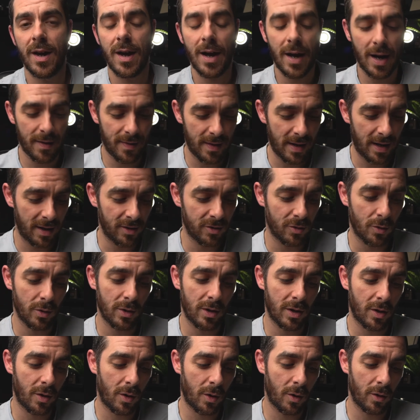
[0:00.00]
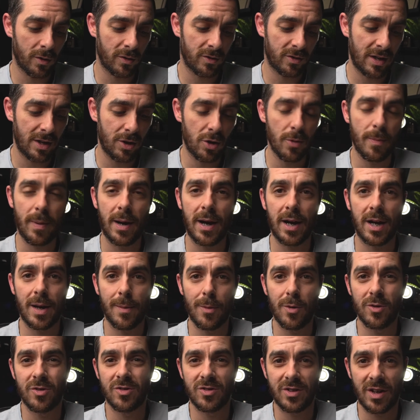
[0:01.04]
and that is going to set you back
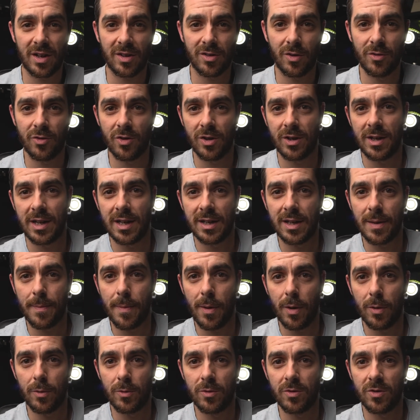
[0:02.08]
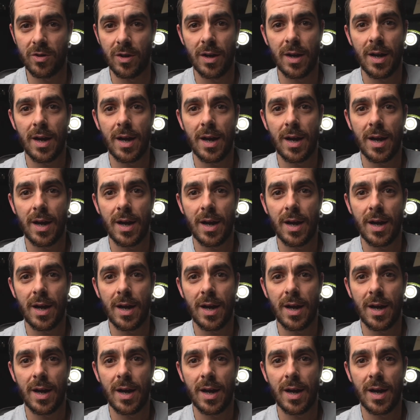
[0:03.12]
about £680,